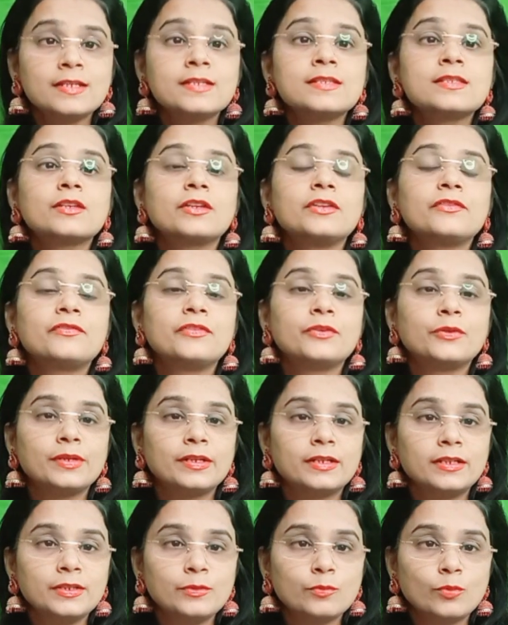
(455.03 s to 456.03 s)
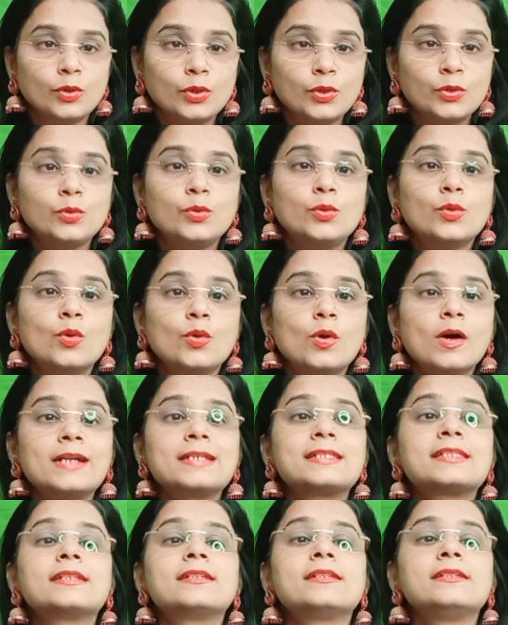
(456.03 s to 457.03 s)
So if you really want to go and
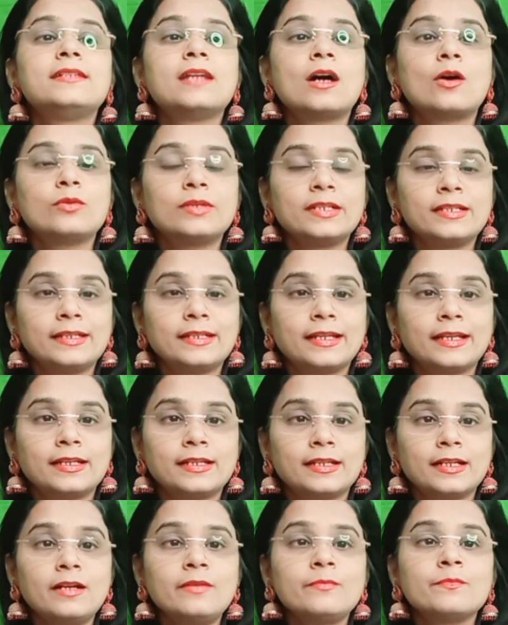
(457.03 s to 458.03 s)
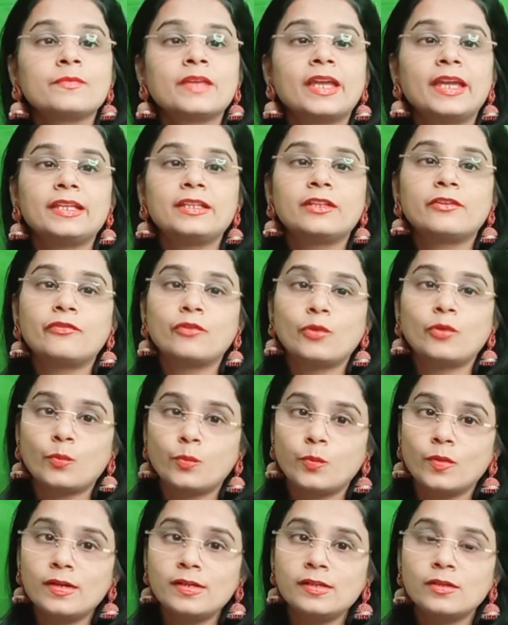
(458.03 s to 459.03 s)
settle down in Canada, either for
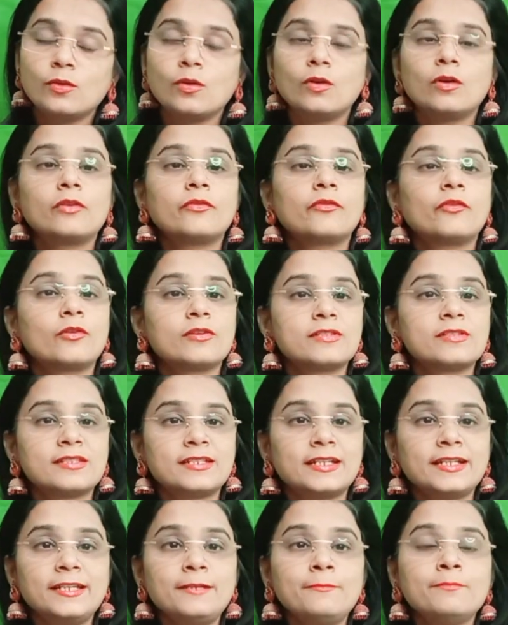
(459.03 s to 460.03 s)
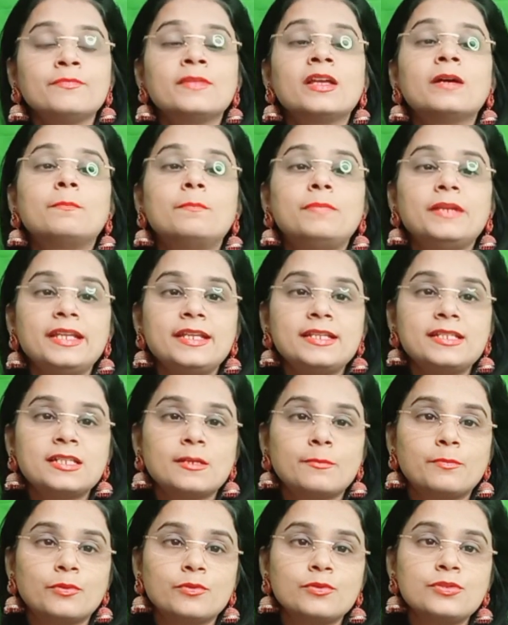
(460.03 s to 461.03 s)
work or for study, please
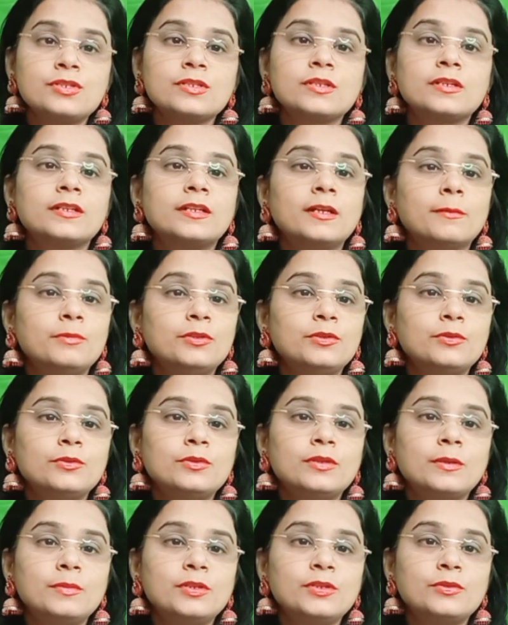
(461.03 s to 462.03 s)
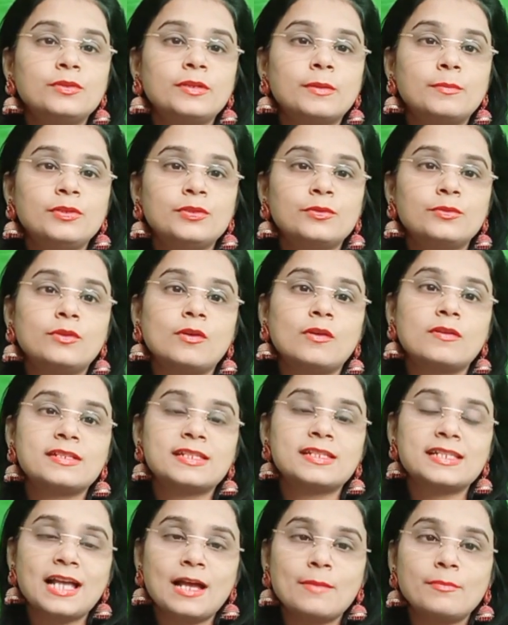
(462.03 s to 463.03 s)
approach
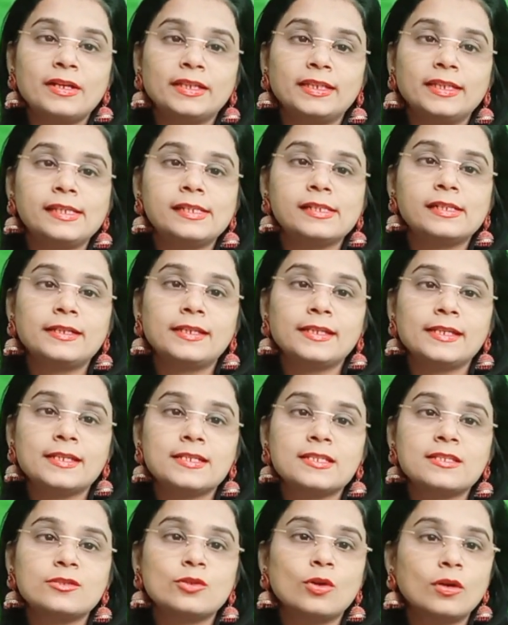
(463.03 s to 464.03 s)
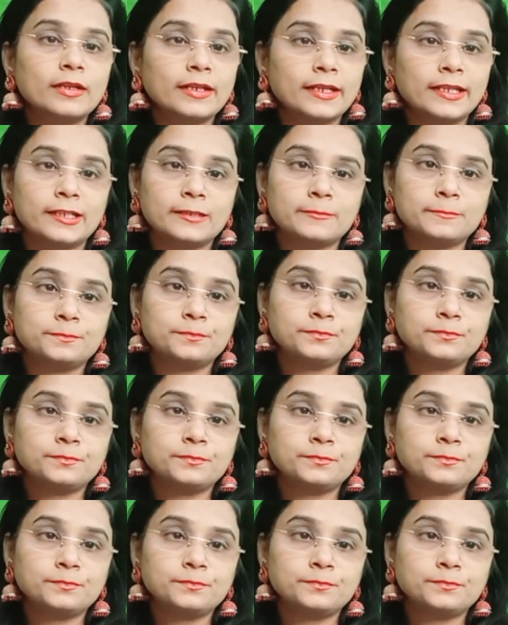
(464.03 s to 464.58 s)
www.samielts.in